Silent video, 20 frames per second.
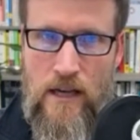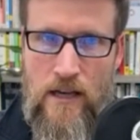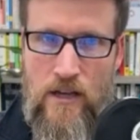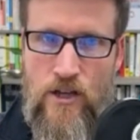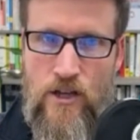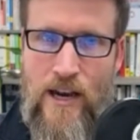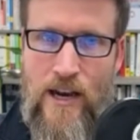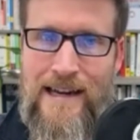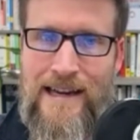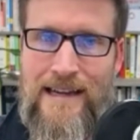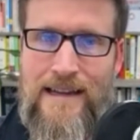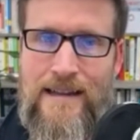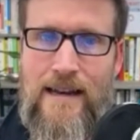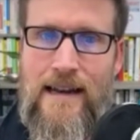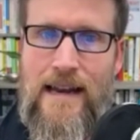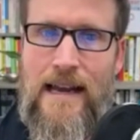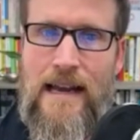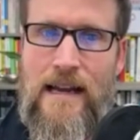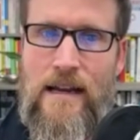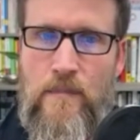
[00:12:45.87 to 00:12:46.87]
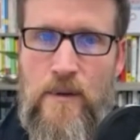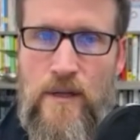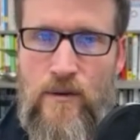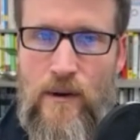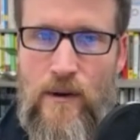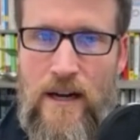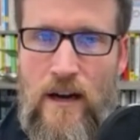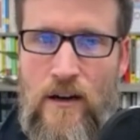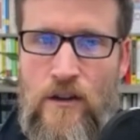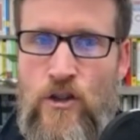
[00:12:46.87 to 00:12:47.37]
shedding the link
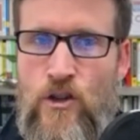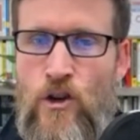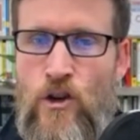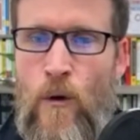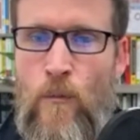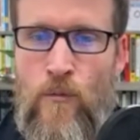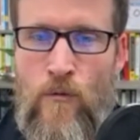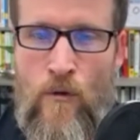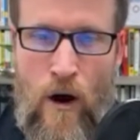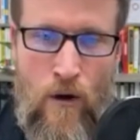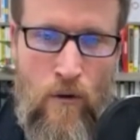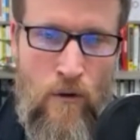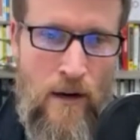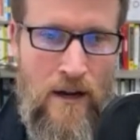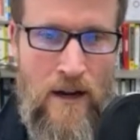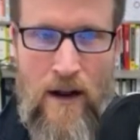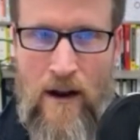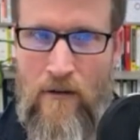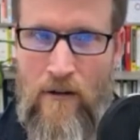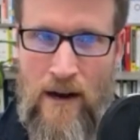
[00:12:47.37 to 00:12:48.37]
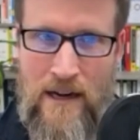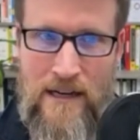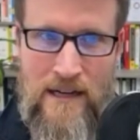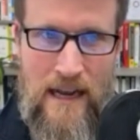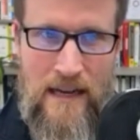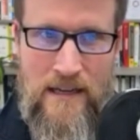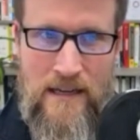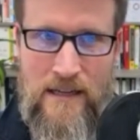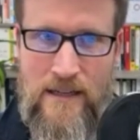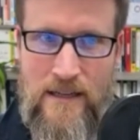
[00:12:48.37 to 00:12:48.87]
between our job role and our
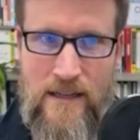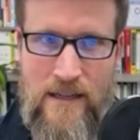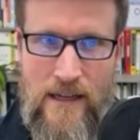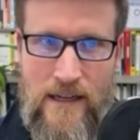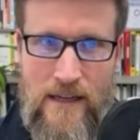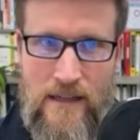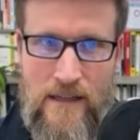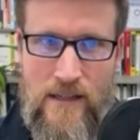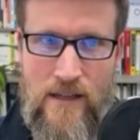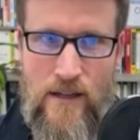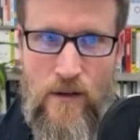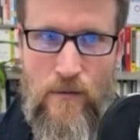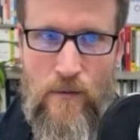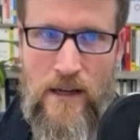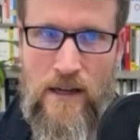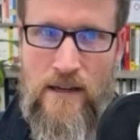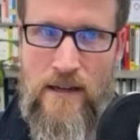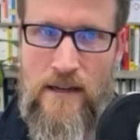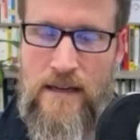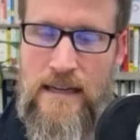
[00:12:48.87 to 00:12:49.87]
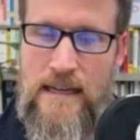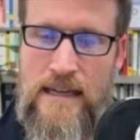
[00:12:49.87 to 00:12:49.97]
identity so that we can